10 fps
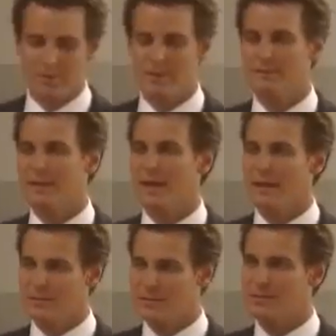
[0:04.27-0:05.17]
what Dr.
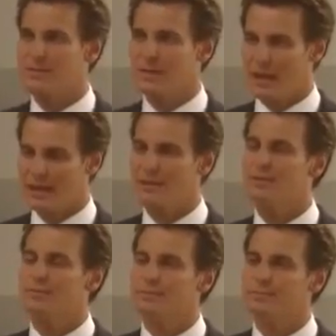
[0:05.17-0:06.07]
Henson said. Dr.
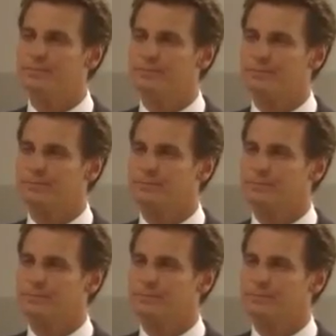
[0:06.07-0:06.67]
Henson isn't here.